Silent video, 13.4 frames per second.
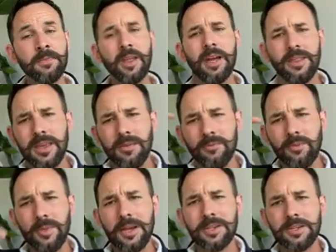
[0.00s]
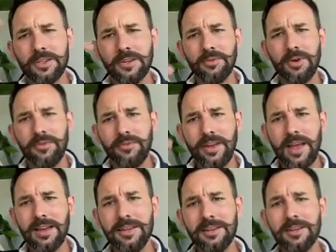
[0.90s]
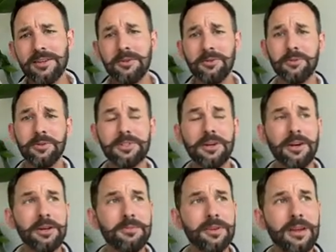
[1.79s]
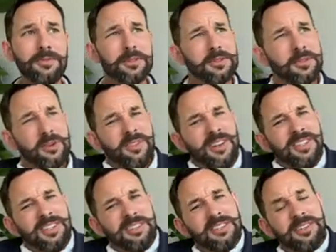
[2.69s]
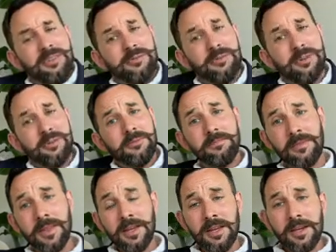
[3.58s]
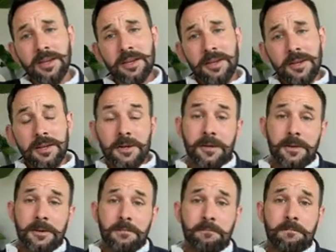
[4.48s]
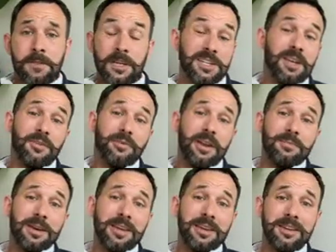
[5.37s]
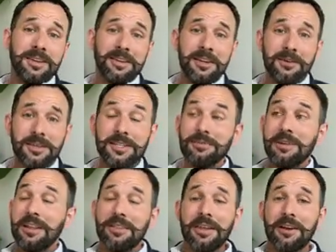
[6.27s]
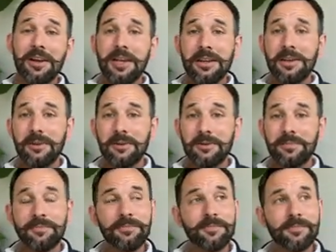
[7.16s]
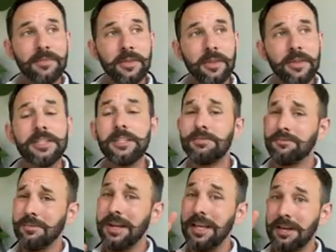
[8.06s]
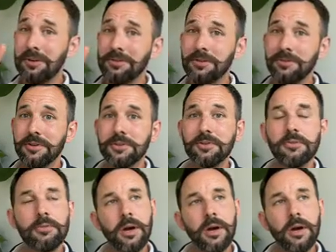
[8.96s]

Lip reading: And the information that we're fed all the time, you have to sort of ask yourself, well, does it affect me? Is there anything I can do? This is really controversial.